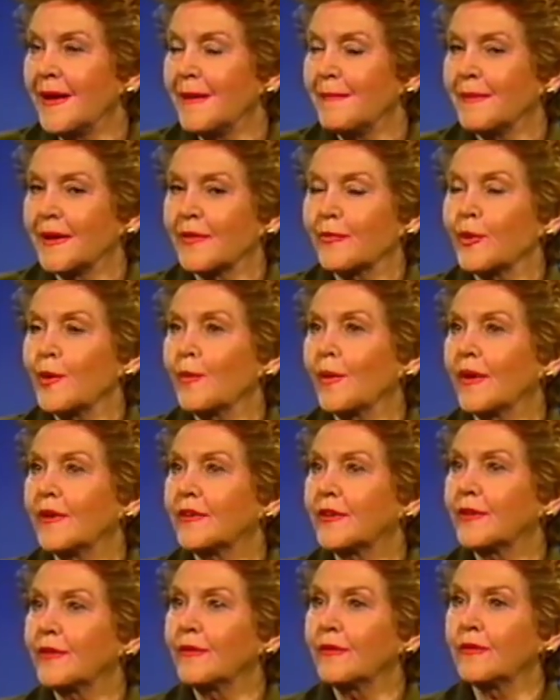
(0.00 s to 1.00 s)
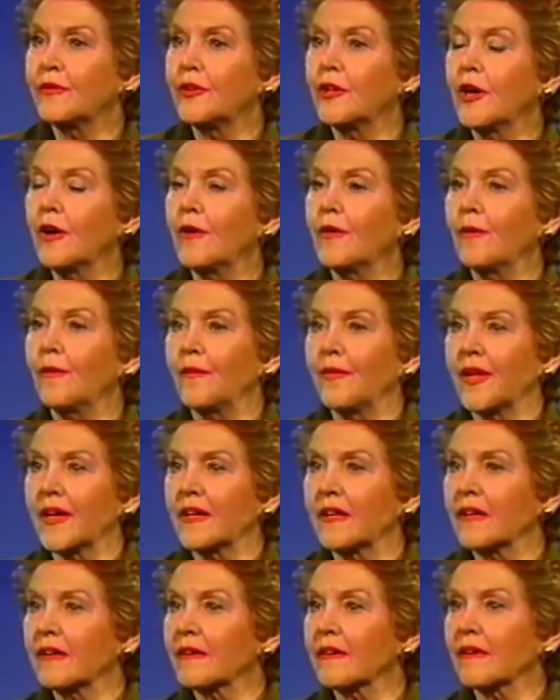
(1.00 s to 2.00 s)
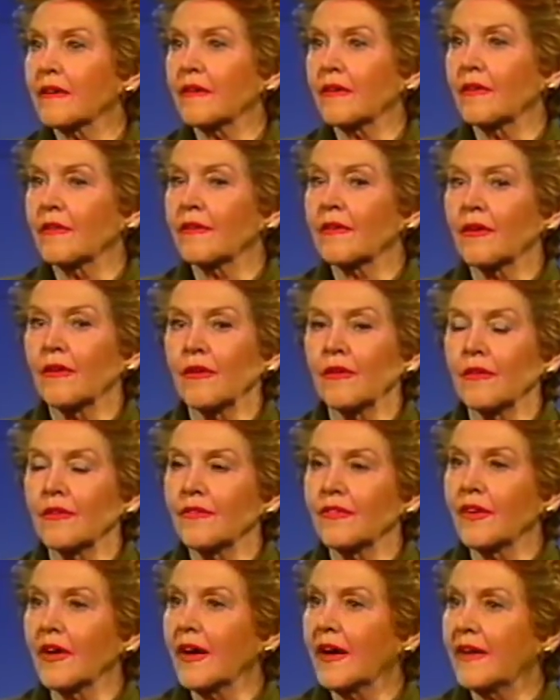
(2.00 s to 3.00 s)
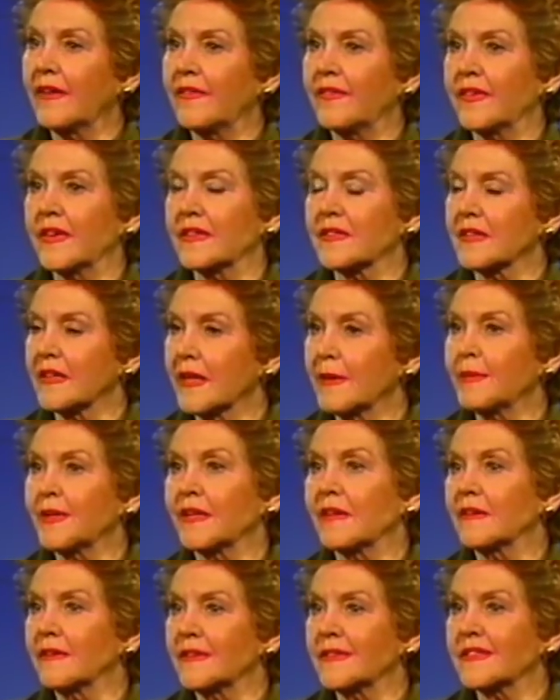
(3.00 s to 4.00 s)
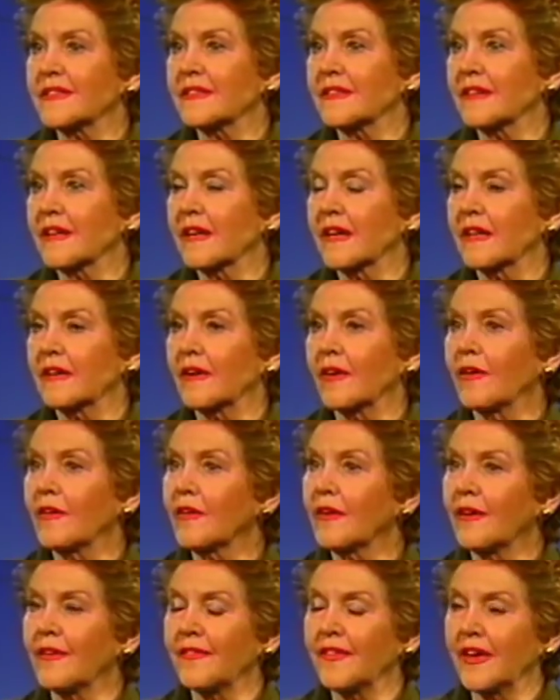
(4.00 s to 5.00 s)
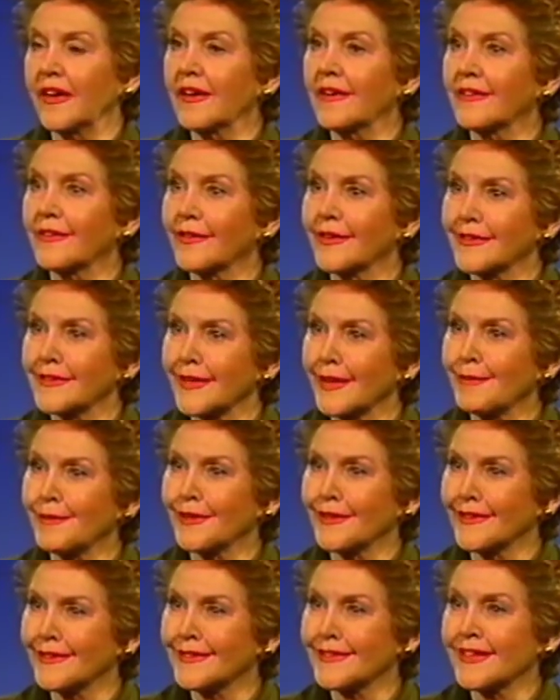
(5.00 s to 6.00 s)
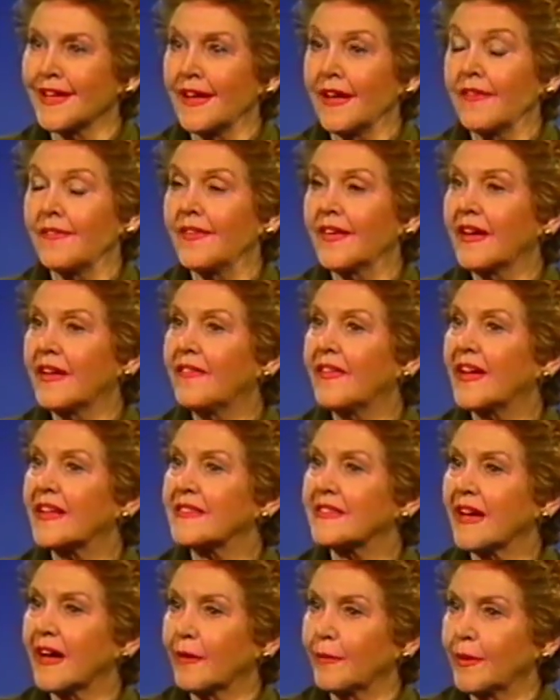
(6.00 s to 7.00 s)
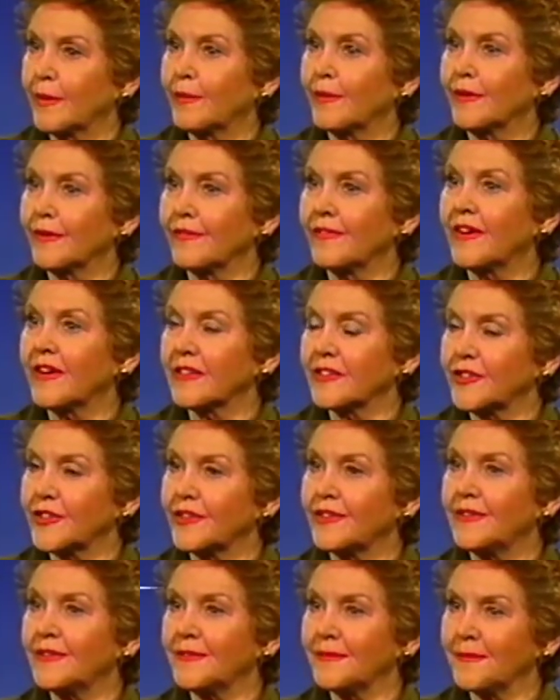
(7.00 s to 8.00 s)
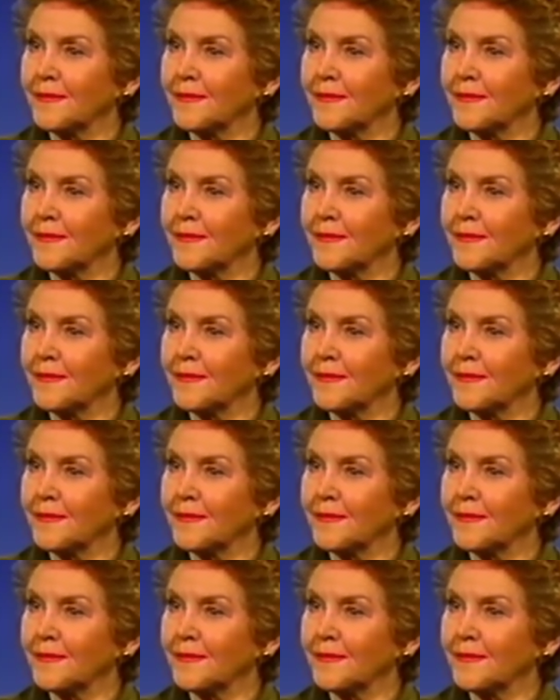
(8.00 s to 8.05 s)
But if we want to know that all of life is limitless, and all on the inner is limitless, then that's how we will function.